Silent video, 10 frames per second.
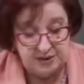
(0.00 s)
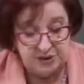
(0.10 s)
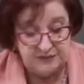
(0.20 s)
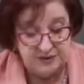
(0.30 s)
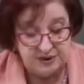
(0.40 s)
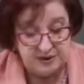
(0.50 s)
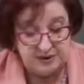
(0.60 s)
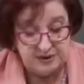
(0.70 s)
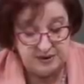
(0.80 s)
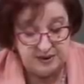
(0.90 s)
The Chief
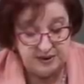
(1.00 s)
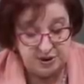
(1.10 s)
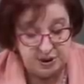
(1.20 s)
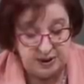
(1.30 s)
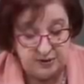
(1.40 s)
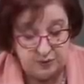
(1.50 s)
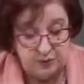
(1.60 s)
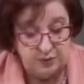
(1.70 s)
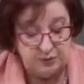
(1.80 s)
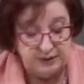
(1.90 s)
Justice in Chang
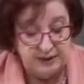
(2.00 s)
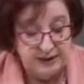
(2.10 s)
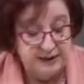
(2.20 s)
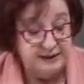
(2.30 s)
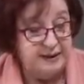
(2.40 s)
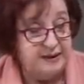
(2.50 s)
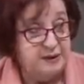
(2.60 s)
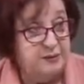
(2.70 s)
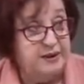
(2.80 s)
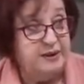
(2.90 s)
ruled that
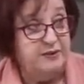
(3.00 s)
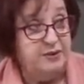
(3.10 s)
they were there